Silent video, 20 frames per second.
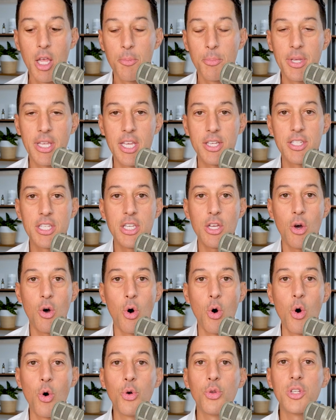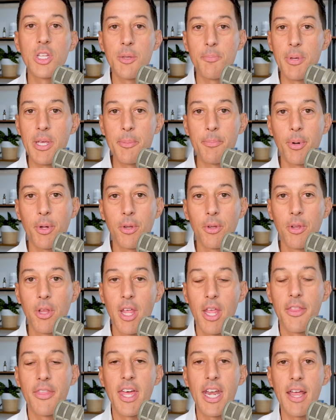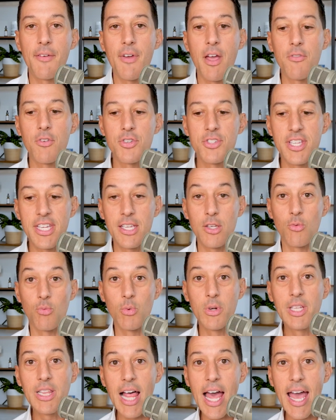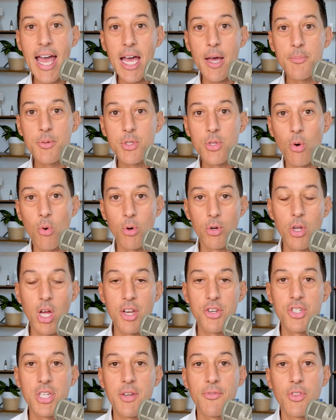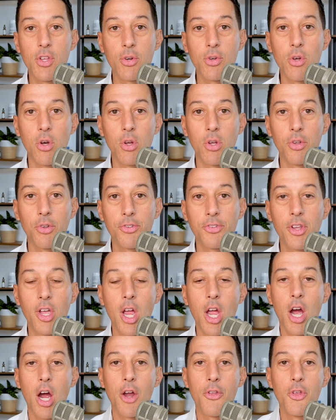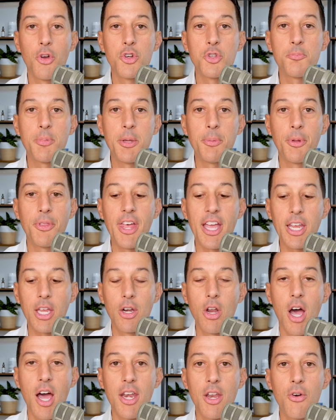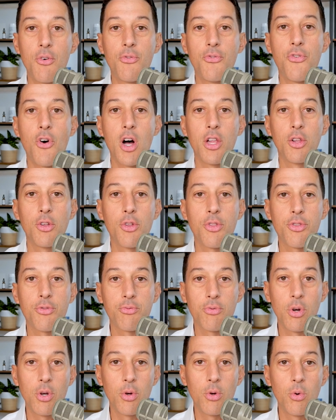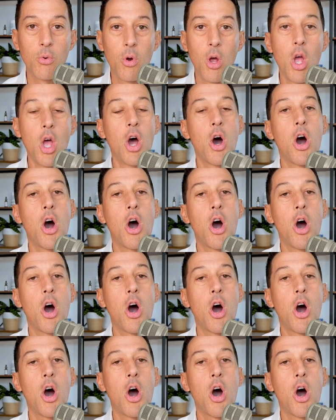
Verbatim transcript: Because the only people that I've ever seen relapse or not achieve their goals are those people that cannot follow through